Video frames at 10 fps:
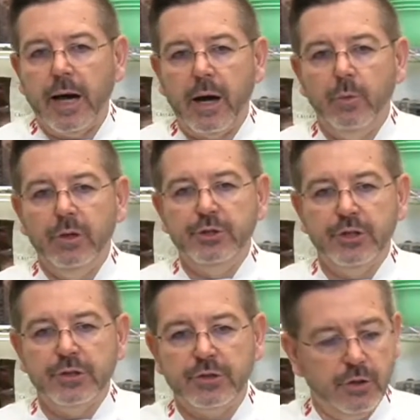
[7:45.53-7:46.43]
I will
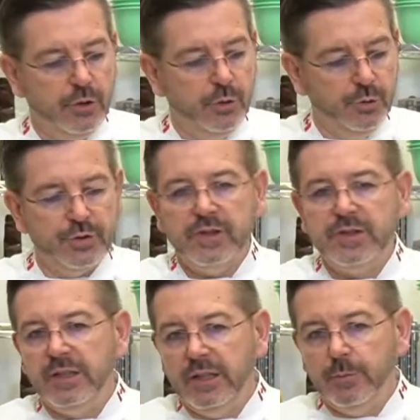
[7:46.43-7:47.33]
just use the
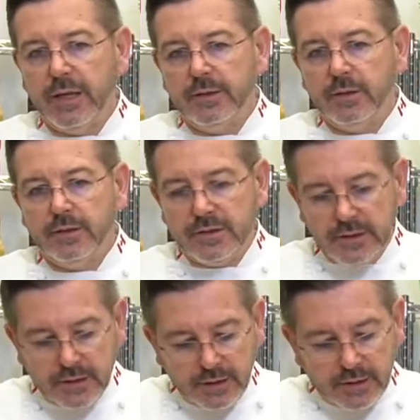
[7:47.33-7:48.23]
seeding method.
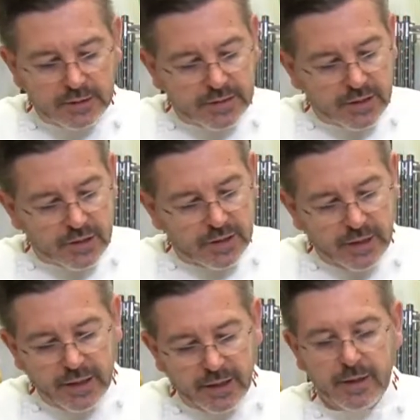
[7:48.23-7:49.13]
Seeding is actually
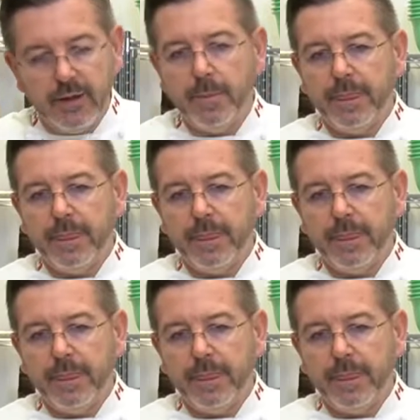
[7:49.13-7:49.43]
here.